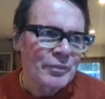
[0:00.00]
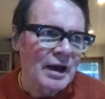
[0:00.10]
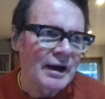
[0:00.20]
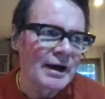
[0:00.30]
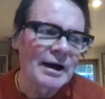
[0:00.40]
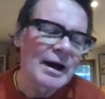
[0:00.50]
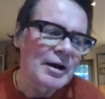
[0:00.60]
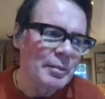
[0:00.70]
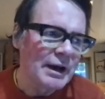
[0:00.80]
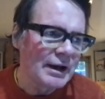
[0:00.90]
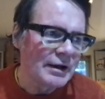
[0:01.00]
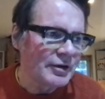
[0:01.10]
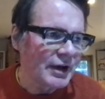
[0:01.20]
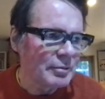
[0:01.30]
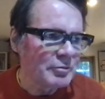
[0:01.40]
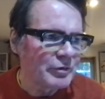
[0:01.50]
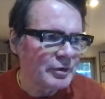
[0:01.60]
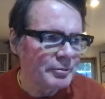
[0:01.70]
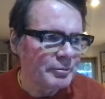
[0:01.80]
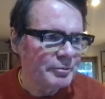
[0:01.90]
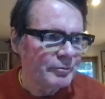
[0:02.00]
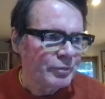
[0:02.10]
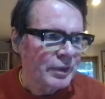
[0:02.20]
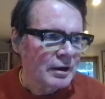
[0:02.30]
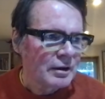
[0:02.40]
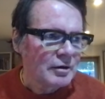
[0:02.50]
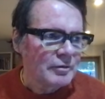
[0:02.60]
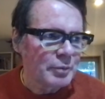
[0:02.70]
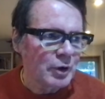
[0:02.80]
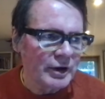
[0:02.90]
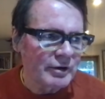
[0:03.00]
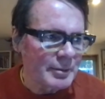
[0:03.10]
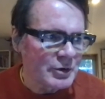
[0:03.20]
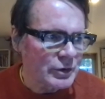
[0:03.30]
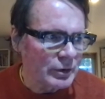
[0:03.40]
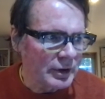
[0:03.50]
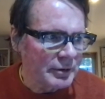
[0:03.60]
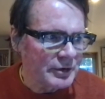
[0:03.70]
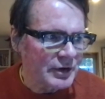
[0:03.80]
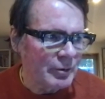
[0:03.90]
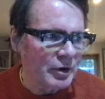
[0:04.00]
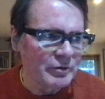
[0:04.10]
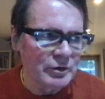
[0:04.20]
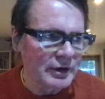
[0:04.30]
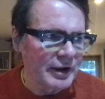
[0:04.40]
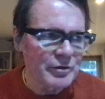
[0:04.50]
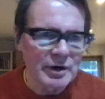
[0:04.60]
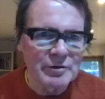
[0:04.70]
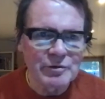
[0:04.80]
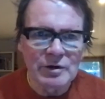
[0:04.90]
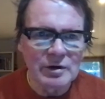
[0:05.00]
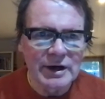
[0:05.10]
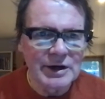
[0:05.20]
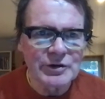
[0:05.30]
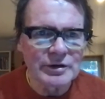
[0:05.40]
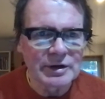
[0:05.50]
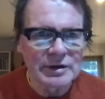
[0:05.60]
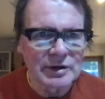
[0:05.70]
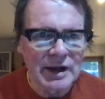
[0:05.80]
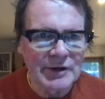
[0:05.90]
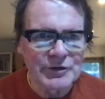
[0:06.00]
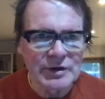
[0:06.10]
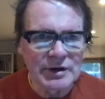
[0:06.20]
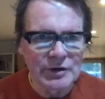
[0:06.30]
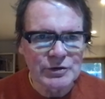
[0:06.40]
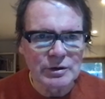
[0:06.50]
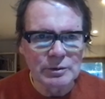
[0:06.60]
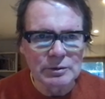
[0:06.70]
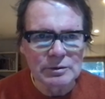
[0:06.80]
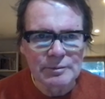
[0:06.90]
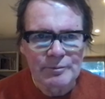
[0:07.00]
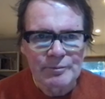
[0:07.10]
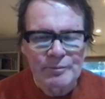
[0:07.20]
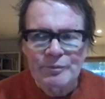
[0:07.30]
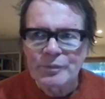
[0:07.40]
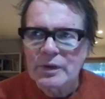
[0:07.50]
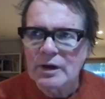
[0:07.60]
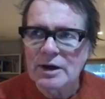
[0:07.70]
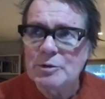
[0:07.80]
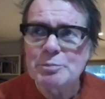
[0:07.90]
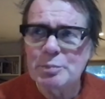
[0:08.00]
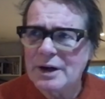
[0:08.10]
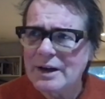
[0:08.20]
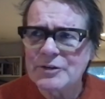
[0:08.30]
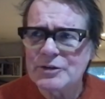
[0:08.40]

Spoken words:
And I had a mate, Nadeem, from Burnley Grammar School. He was like one of only 3 or 4 Asian lads in the school. And he was brilliant.